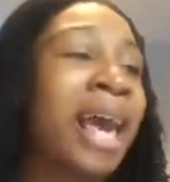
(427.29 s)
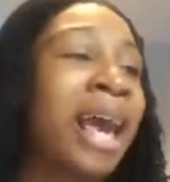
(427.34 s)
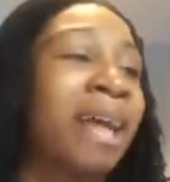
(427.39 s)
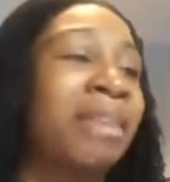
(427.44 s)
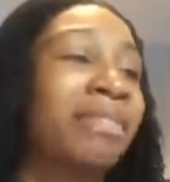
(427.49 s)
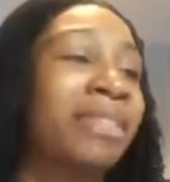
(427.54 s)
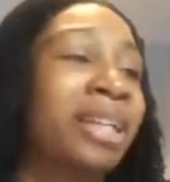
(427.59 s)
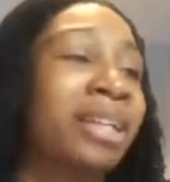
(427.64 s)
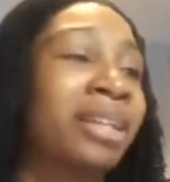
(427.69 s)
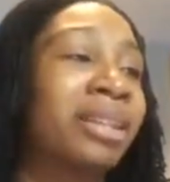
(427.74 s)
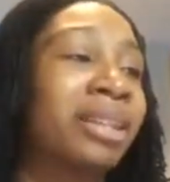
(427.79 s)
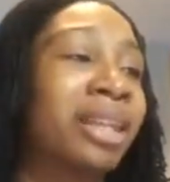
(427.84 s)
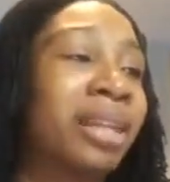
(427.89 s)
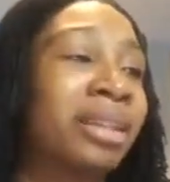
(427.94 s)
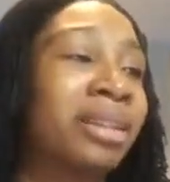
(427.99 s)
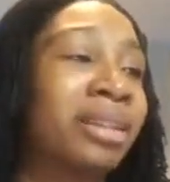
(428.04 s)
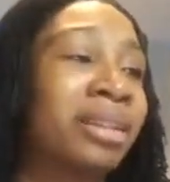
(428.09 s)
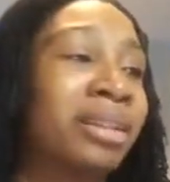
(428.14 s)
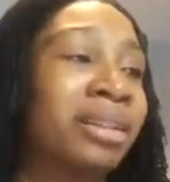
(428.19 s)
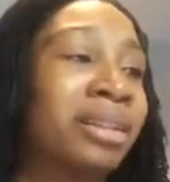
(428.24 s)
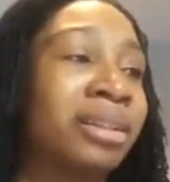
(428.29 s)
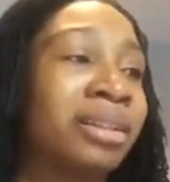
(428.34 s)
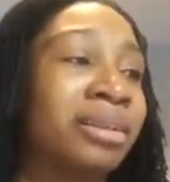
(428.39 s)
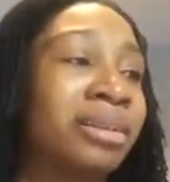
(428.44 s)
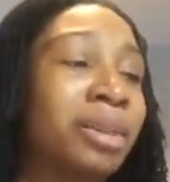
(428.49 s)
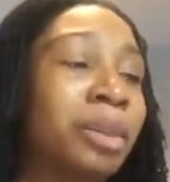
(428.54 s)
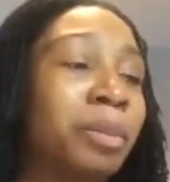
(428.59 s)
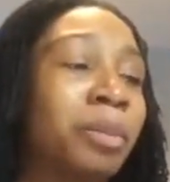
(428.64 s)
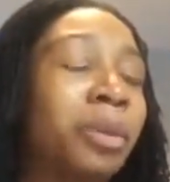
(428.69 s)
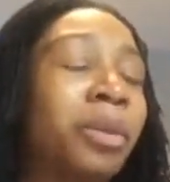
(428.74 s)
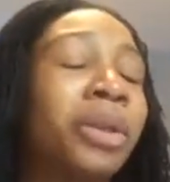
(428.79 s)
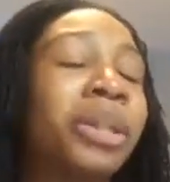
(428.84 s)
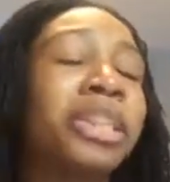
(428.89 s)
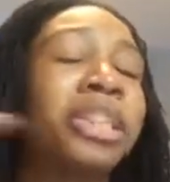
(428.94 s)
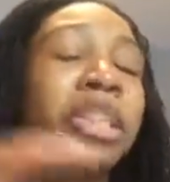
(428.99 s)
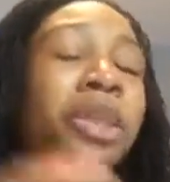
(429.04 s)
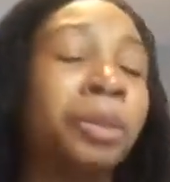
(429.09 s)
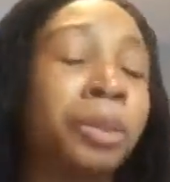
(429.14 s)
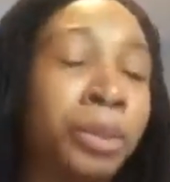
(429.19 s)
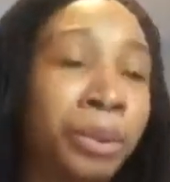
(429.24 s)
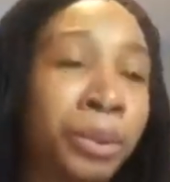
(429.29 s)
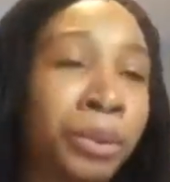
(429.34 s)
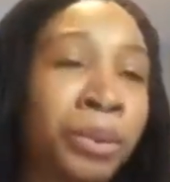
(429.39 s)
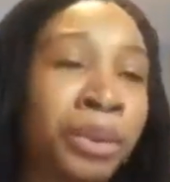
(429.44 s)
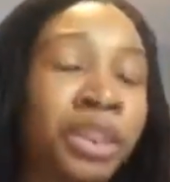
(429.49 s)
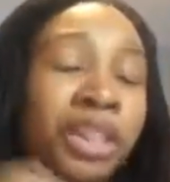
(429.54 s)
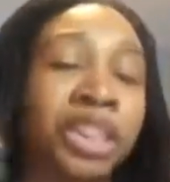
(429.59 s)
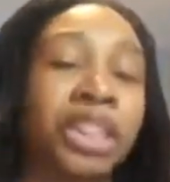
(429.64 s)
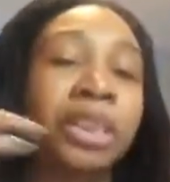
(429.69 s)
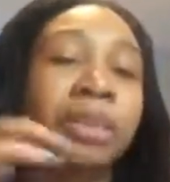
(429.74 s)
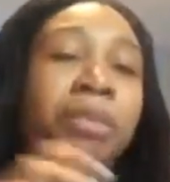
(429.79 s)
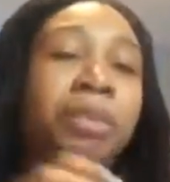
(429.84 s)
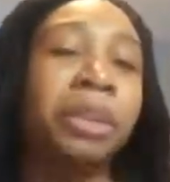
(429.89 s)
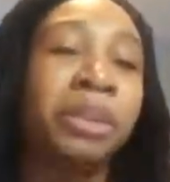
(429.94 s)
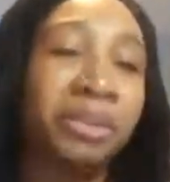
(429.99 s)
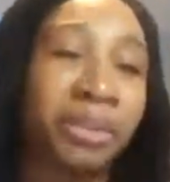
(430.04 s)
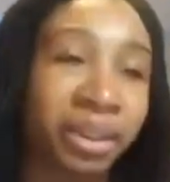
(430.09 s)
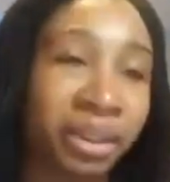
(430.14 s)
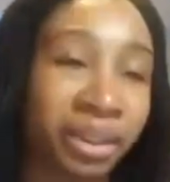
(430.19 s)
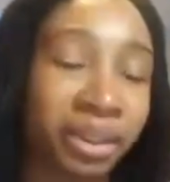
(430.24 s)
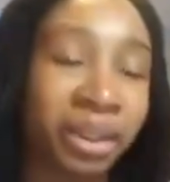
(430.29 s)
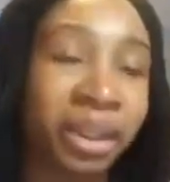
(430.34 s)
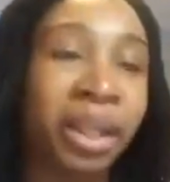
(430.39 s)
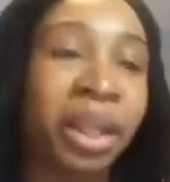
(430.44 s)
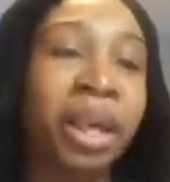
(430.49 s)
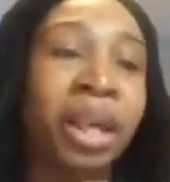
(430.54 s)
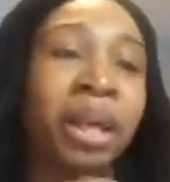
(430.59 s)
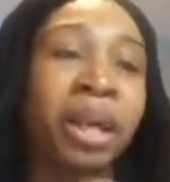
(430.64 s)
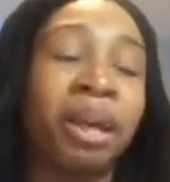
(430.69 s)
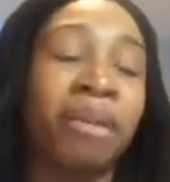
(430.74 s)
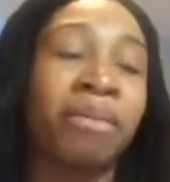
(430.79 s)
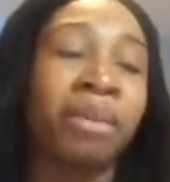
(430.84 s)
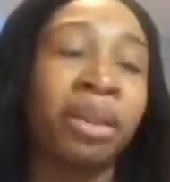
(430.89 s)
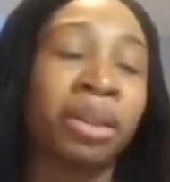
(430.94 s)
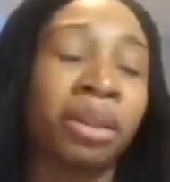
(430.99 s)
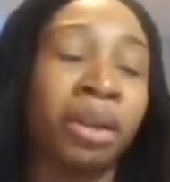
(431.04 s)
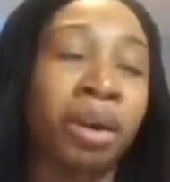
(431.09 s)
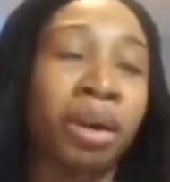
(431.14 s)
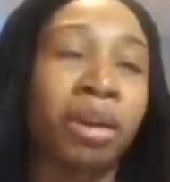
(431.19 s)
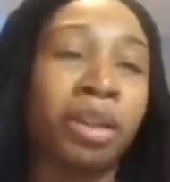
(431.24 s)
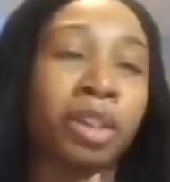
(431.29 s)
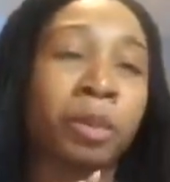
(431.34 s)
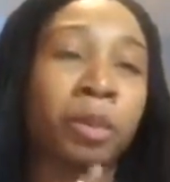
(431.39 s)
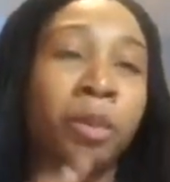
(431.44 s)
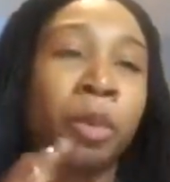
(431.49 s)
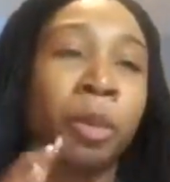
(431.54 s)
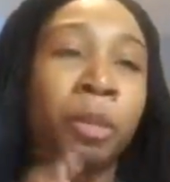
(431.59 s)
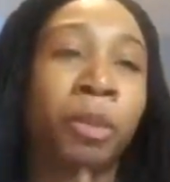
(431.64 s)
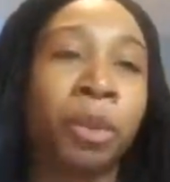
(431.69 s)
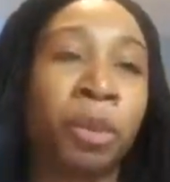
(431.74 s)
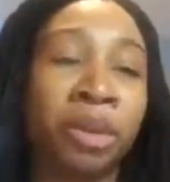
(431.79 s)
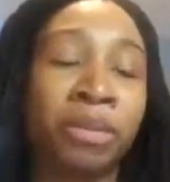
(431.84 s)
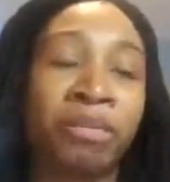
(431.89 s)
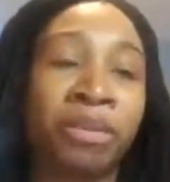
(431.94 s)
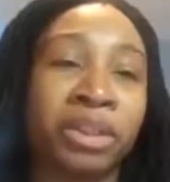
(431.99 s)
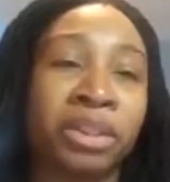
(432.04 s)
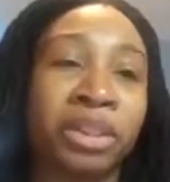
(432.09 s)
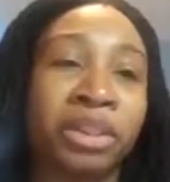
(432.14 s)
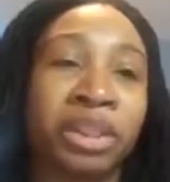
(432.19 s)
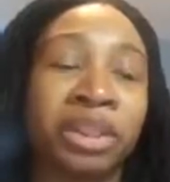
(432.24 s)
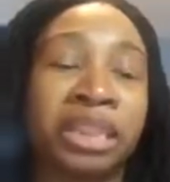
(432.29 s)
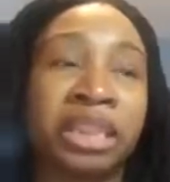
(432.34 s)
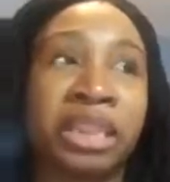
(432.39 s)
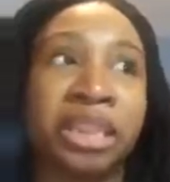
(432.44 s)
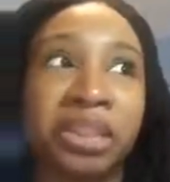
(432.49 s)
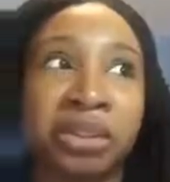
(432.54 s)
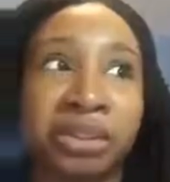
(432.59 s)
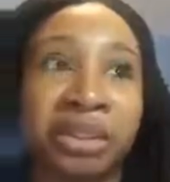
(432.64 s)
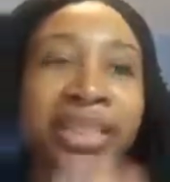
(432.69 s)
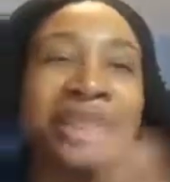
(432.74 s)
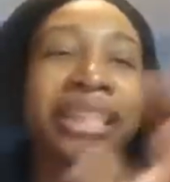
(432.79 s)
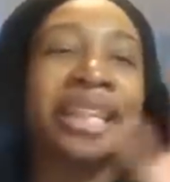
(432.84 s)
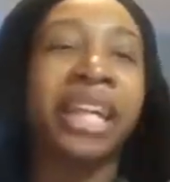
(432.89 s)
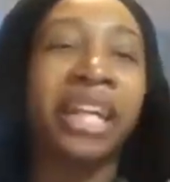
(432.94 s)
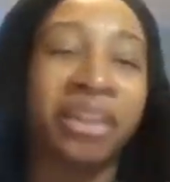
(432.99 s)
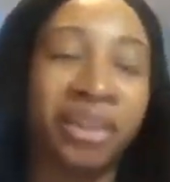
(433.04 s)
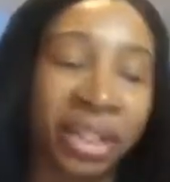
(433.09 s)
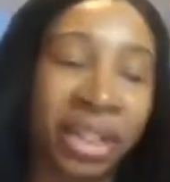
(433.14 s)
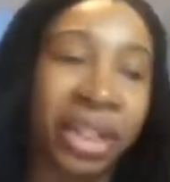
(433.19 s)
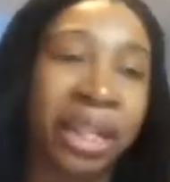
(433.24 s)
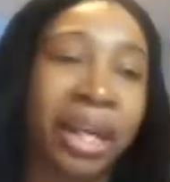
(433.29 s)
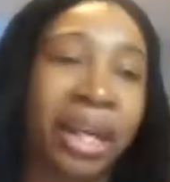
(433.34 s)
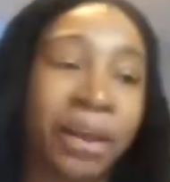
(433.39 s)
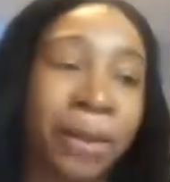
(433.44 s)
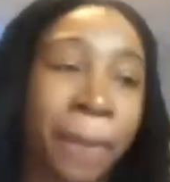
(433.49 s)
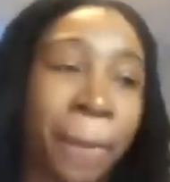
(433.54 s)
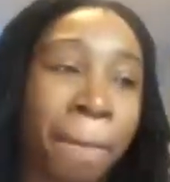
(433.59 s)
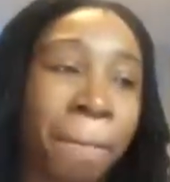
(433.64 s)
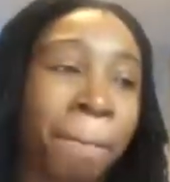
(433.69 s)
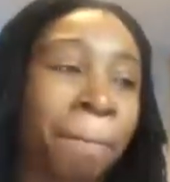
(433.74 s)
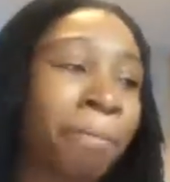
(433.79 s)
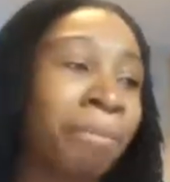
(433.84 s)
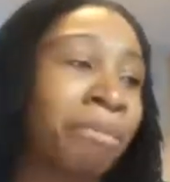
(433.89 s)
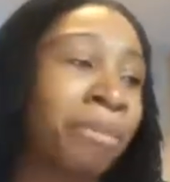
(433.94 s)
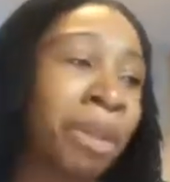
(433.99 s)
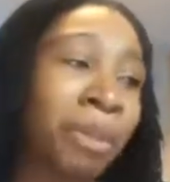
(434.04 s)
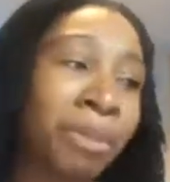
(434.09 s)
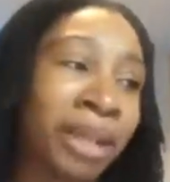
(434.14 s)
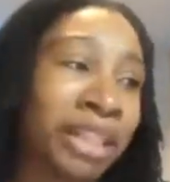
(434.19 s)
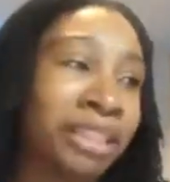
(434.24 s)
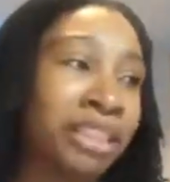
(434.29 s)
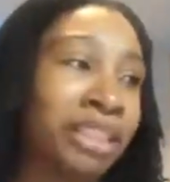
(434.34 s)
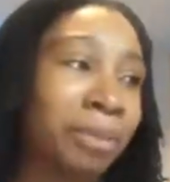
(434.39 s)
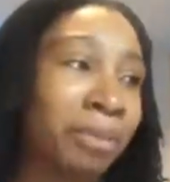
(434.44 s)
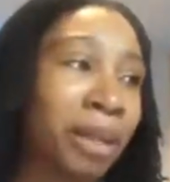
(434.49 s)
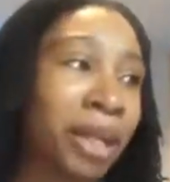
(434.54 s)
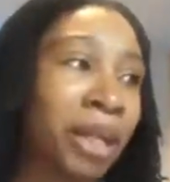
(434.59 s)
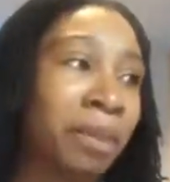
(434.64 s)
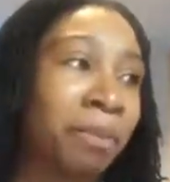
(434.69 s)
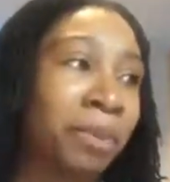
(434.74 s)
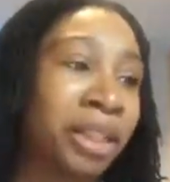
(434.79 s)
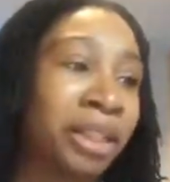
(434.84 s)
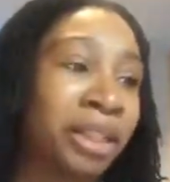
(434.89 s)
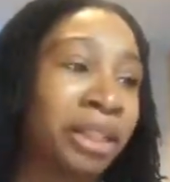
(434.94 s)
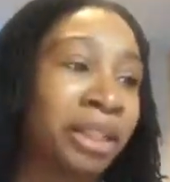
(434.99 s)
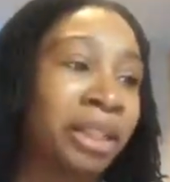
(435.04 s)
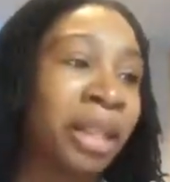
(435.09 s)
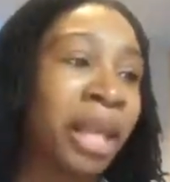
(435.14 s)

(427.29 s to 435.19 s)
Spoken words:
I think that the principle, the spirit of the law is more important versus us literally carrying it out. But that's just my opinion.